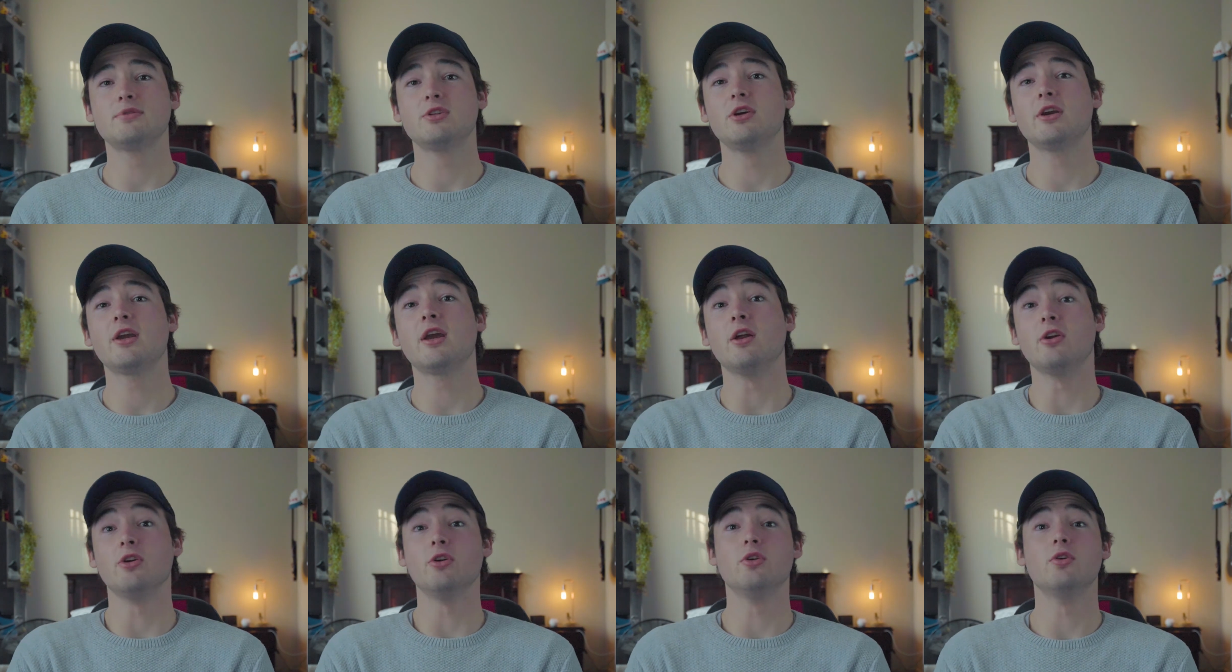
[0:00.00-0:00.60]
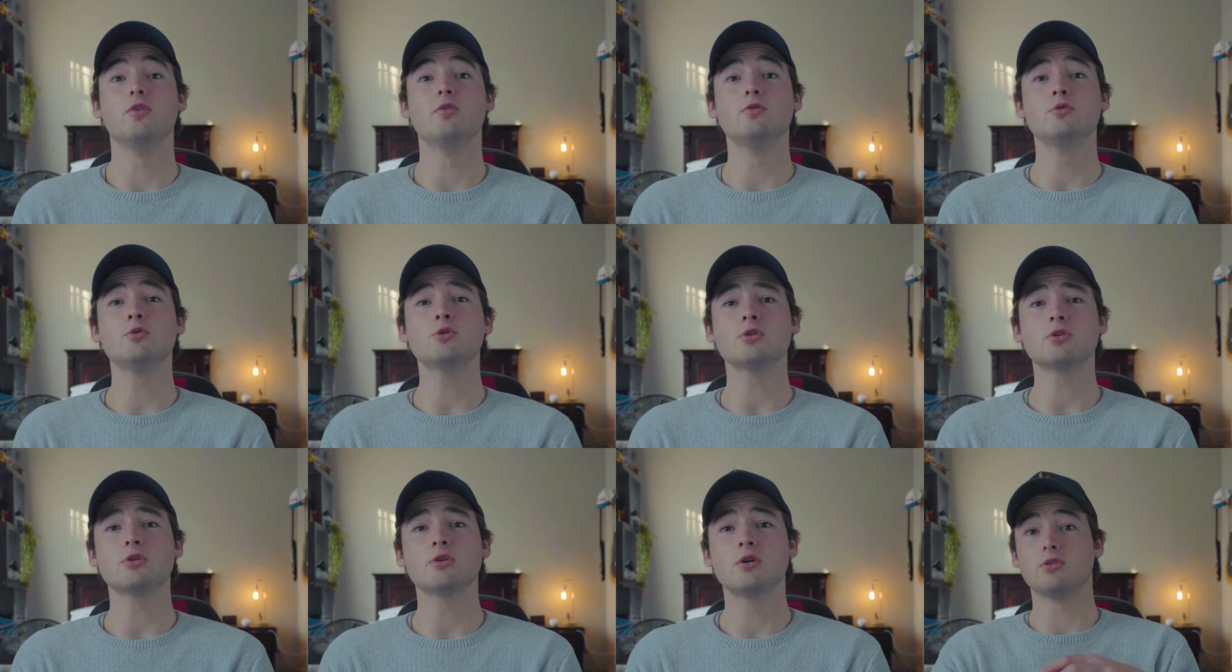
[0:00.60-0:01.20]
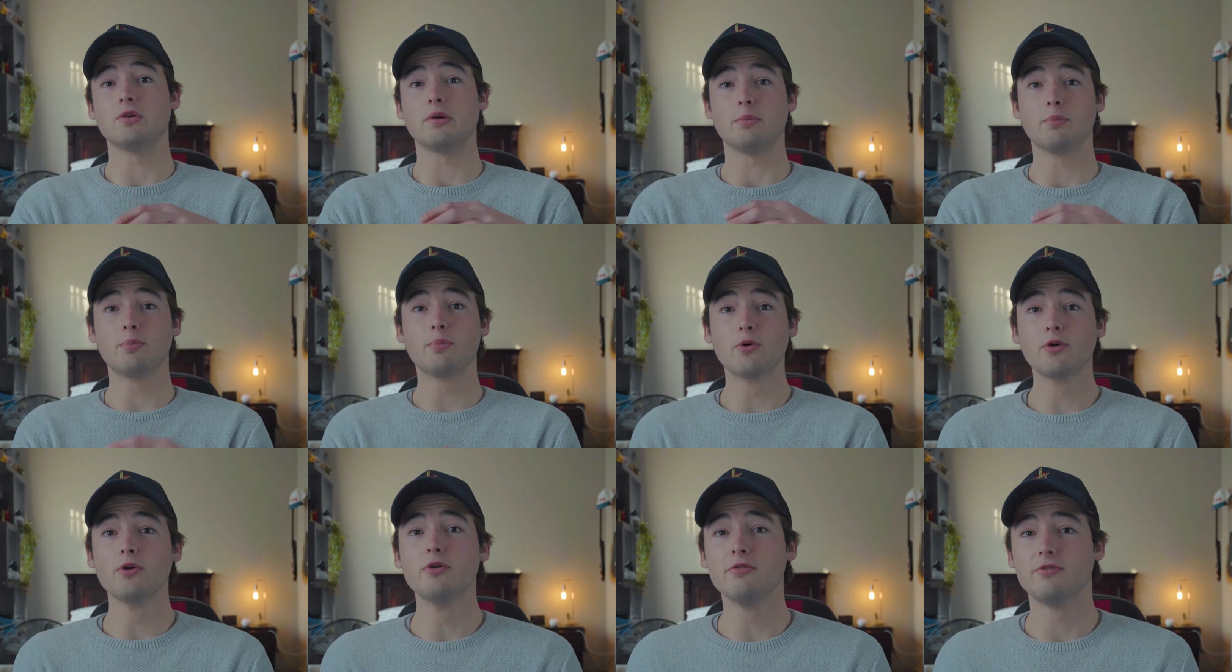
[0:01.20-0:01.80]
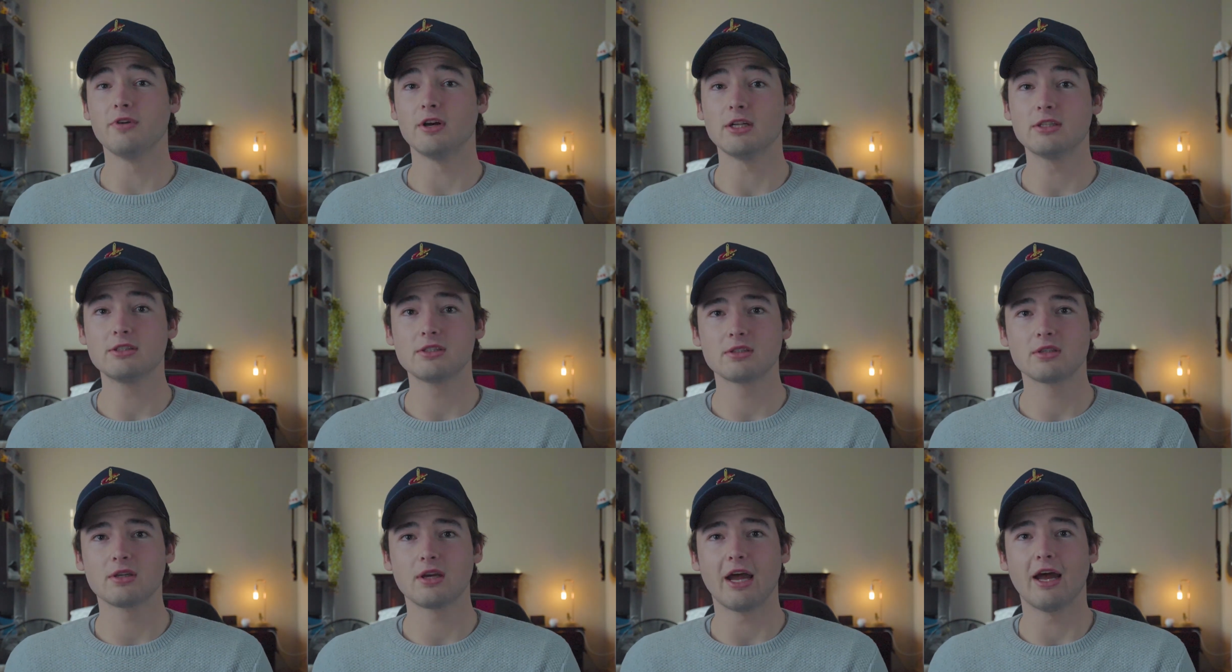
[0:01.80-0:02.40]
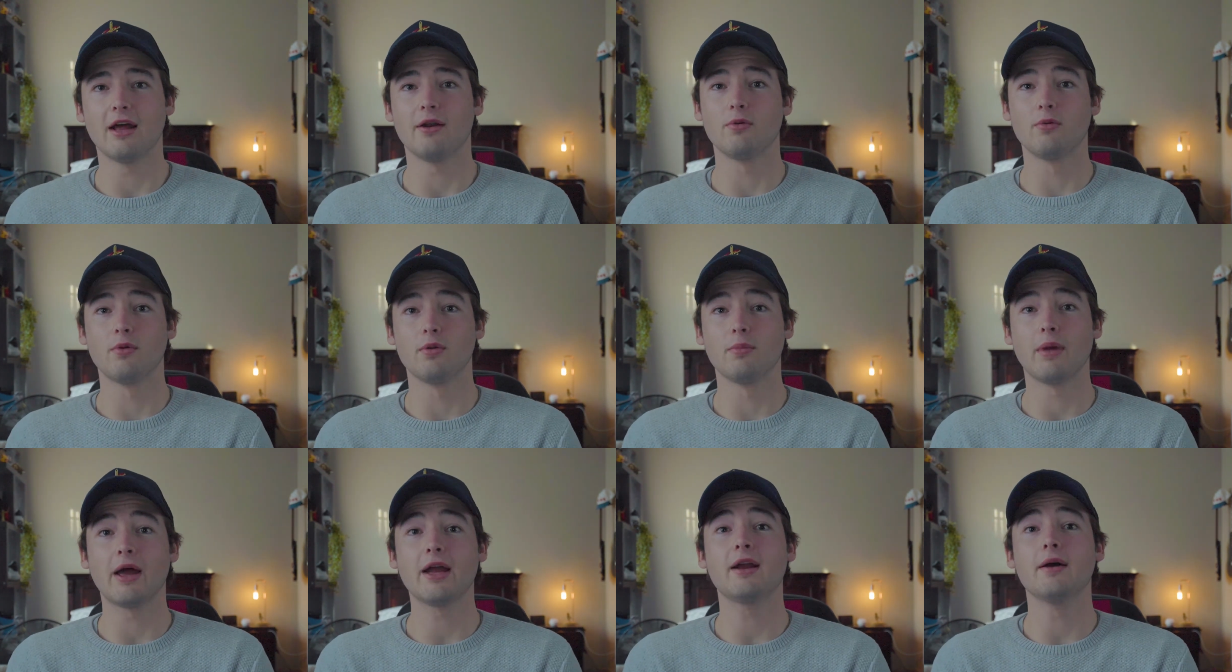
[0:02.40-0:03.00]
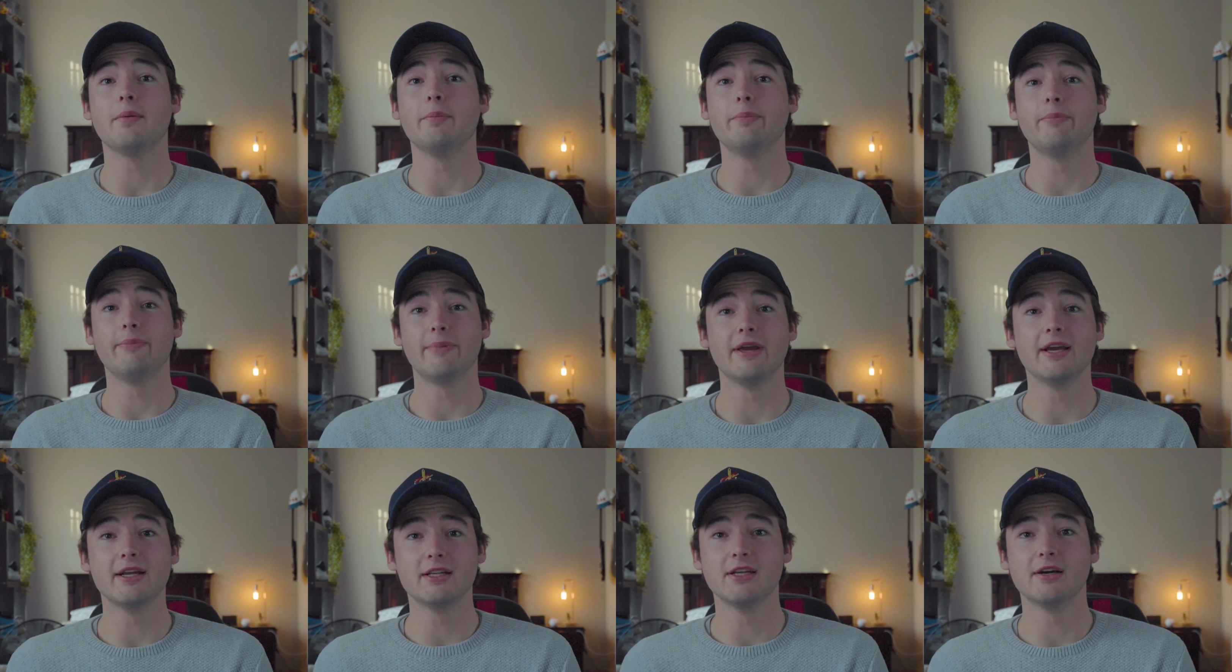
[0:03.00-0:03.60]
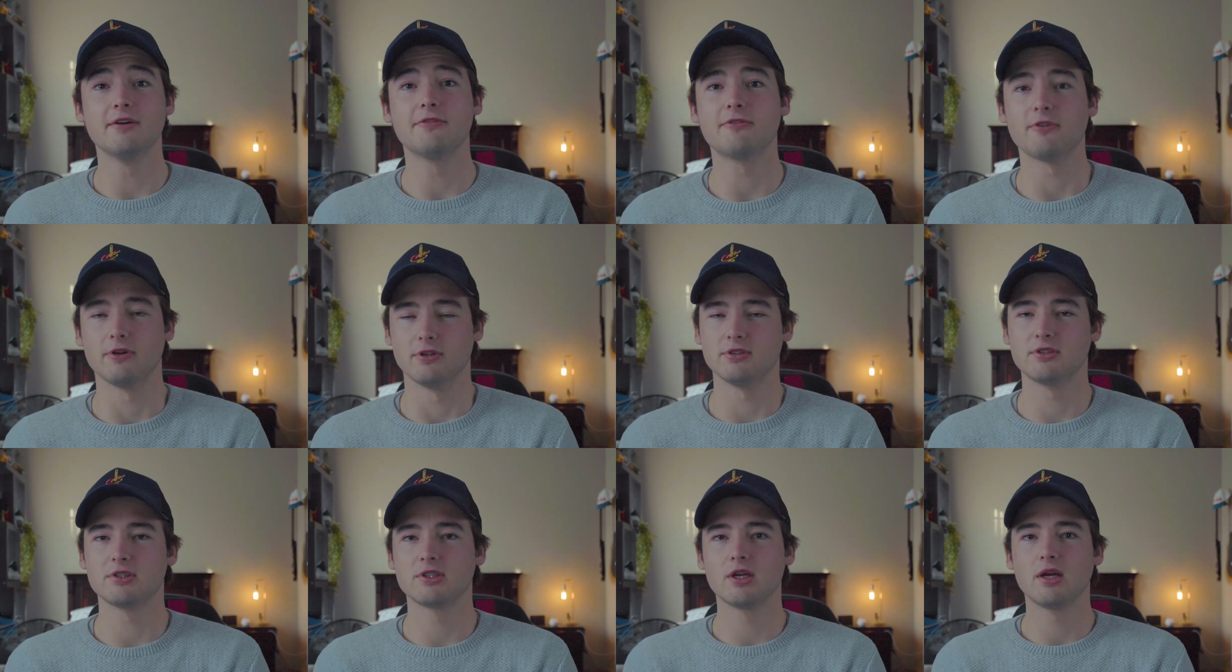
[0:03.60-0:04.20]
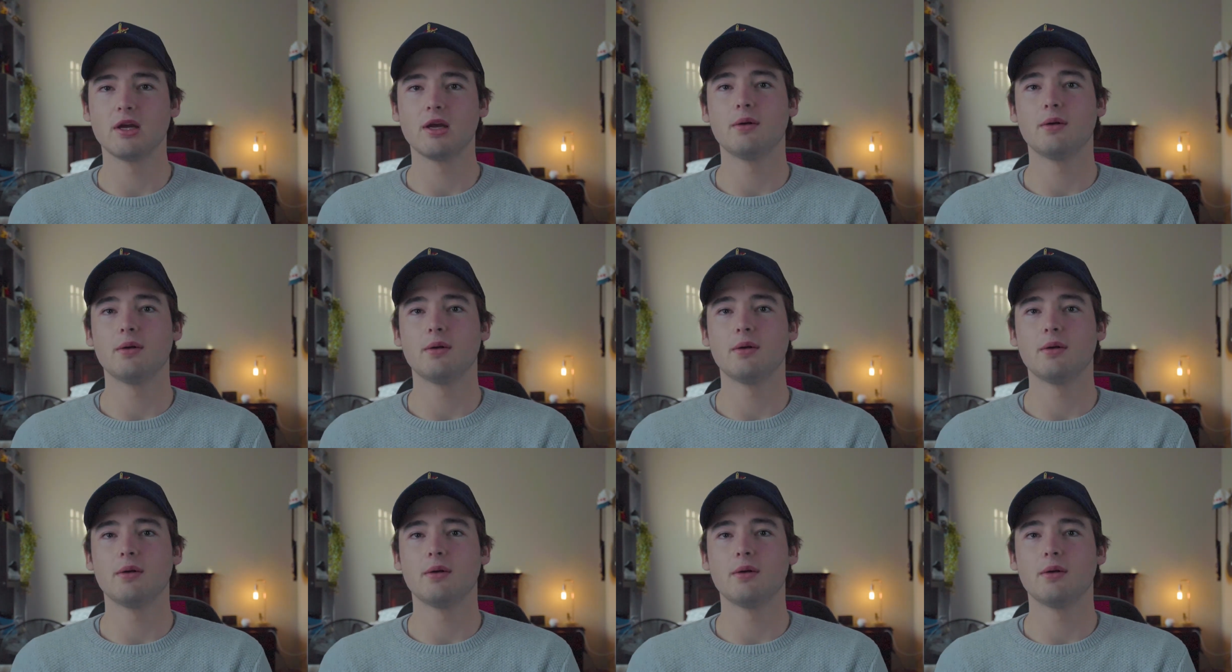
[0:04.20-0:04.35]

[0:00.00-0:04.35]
you can use to improve it and will make a big difference,